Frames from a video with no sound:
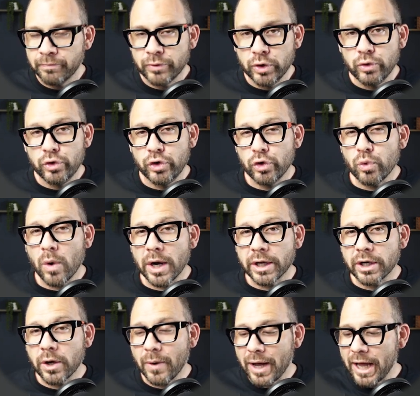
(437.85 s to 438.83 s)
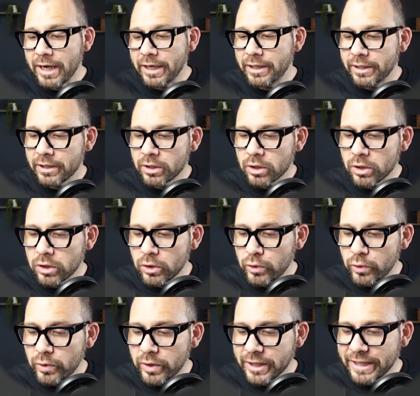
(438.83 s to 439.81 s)
You do want to go ahead and
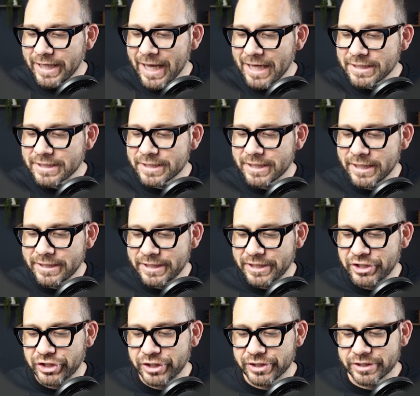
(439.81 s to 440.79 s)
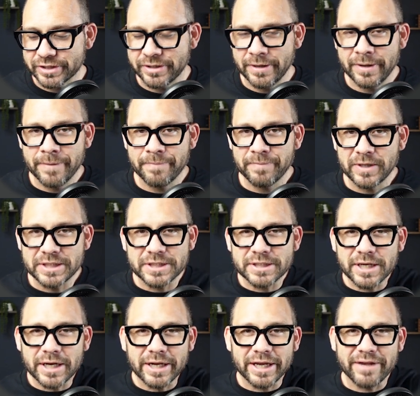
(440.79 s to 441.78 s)
include guest additions. This
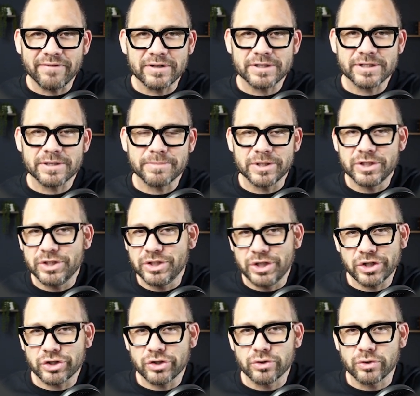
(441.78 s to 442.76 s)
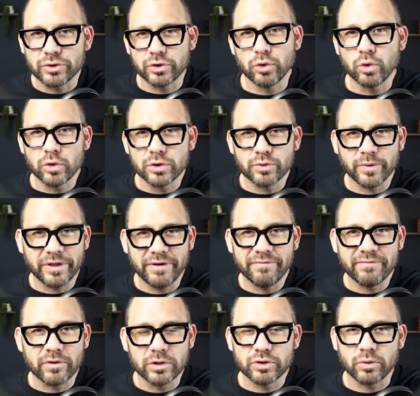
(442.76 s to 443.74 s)
is going to give us some additional tools
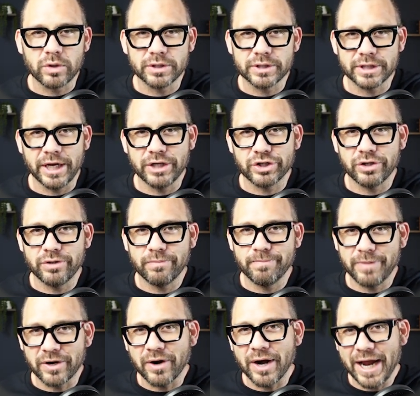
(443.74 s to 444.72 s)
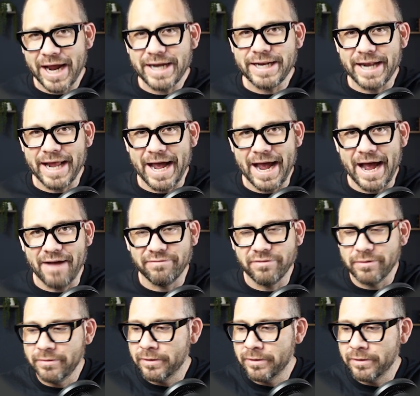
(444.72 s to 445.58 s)
within virtualization that are handy to have.